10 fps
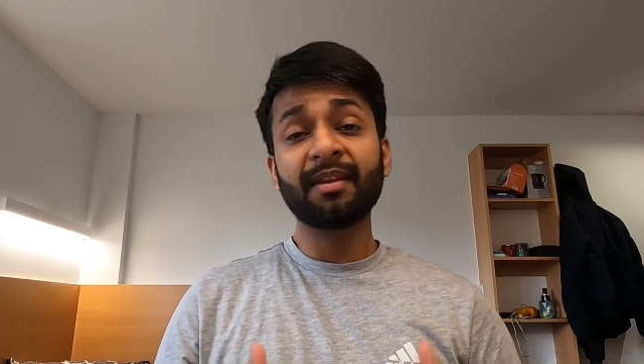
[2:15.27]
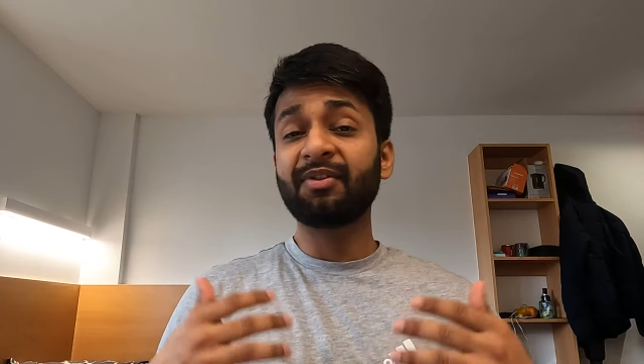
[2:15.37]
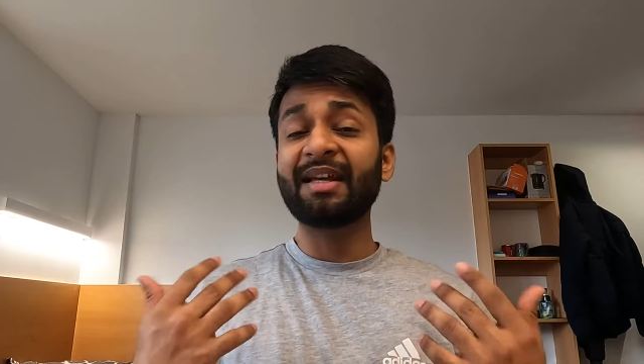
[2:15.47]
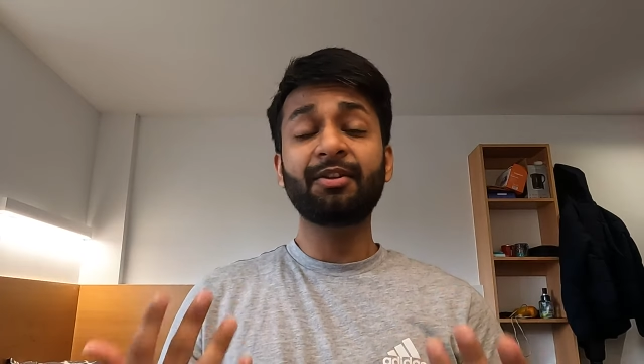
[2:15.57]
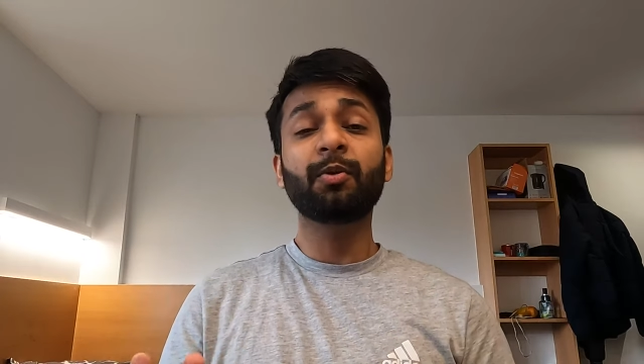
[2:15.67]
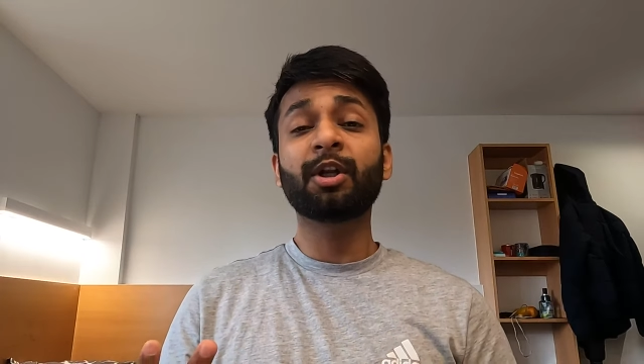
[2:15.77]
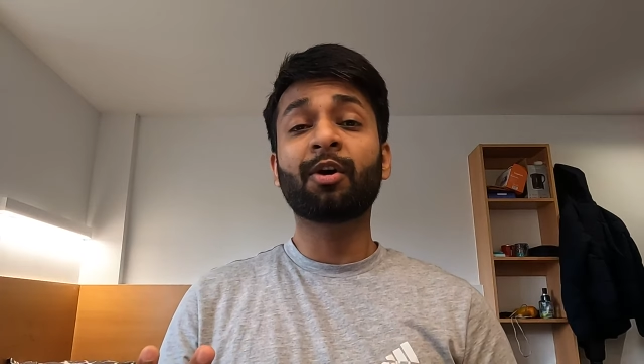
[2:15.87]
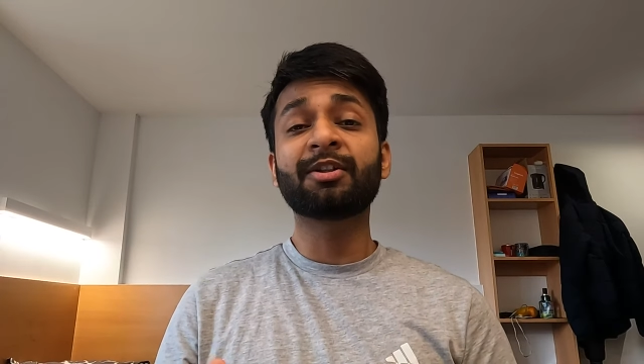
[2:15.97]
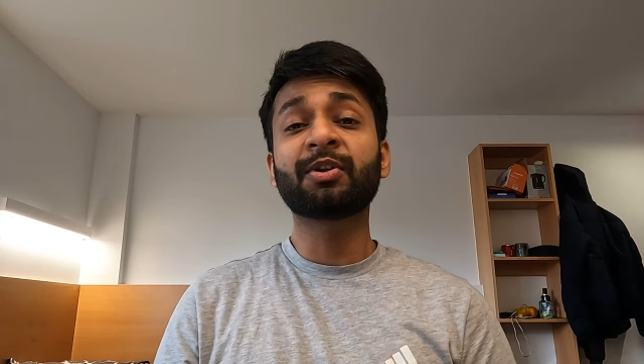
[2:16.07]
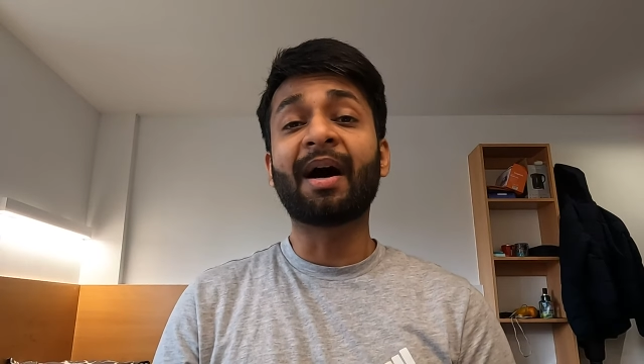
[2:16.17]
Then you can
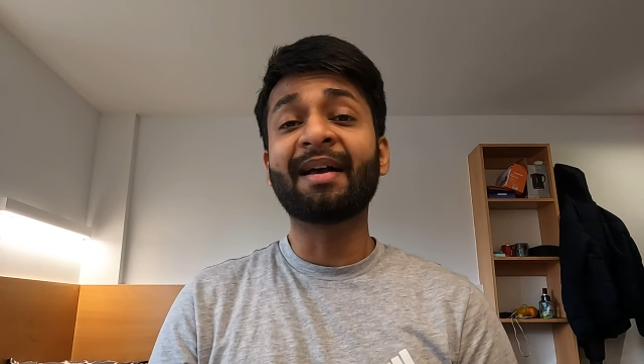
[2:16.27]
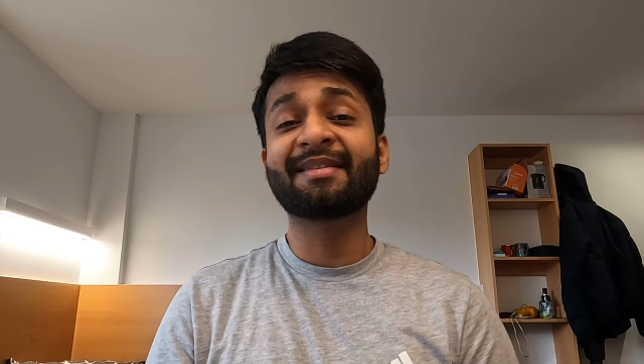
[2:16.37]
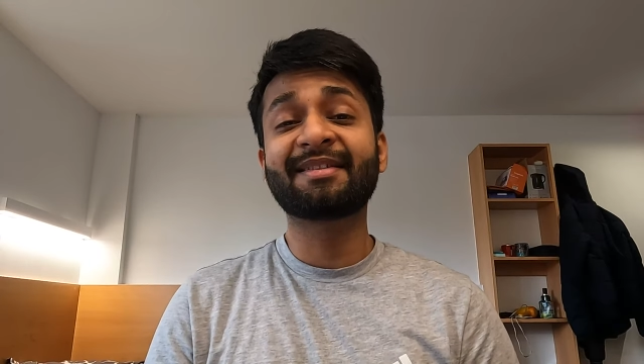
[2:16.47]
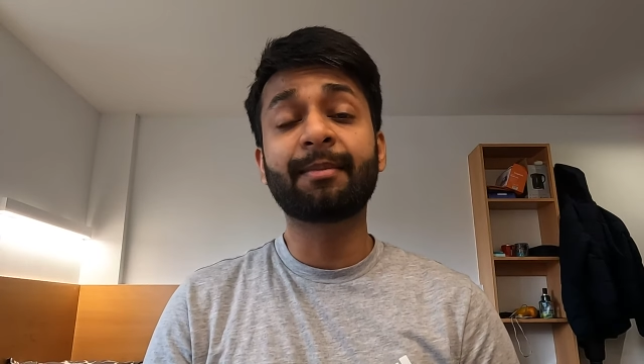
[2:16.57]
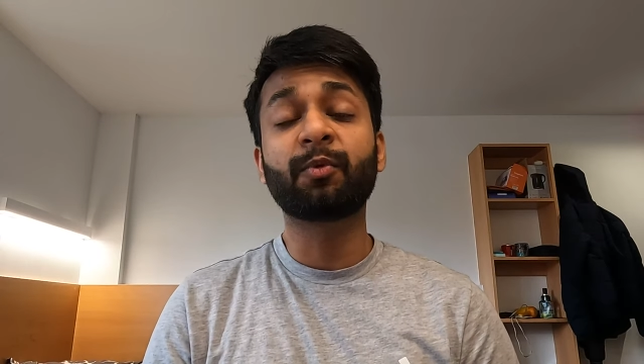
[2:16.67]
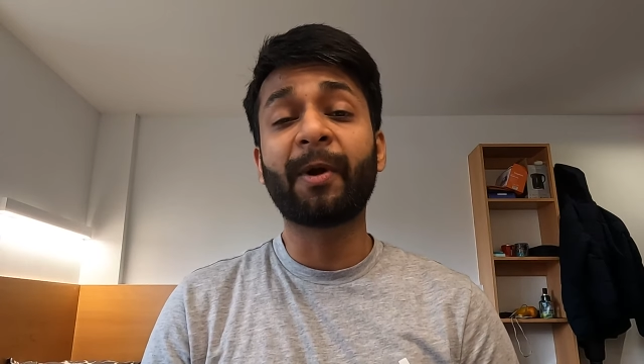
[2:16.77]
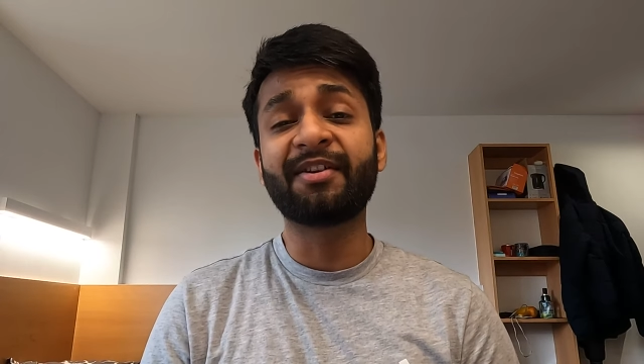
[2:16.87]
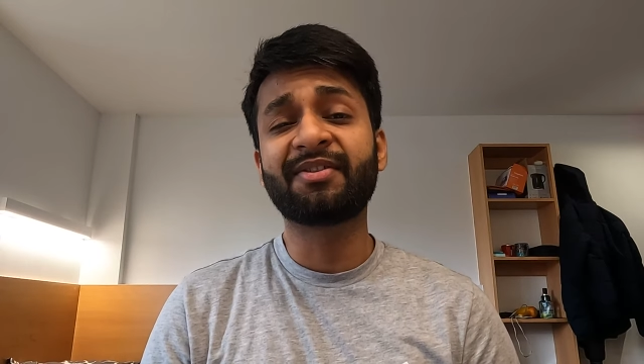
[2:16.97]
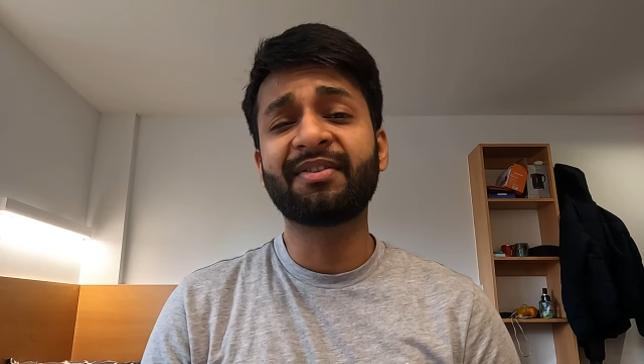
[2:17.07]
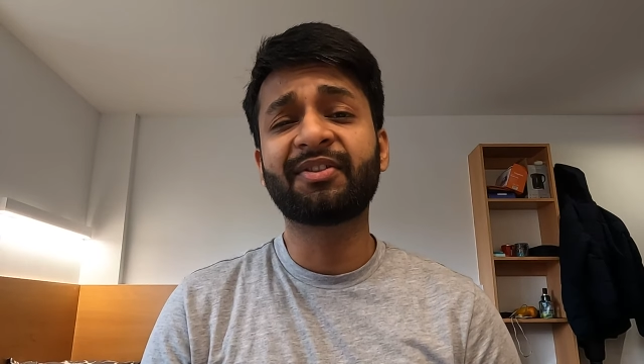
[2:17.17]
also ask some
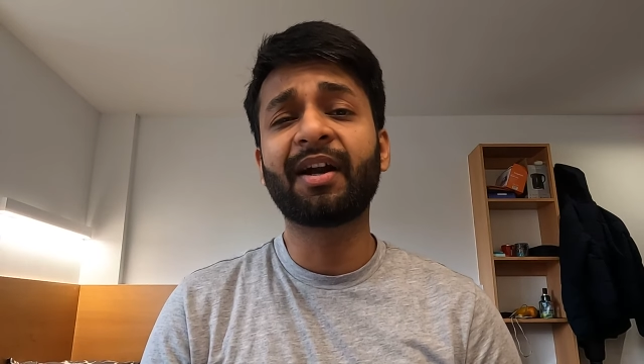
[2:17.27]
questions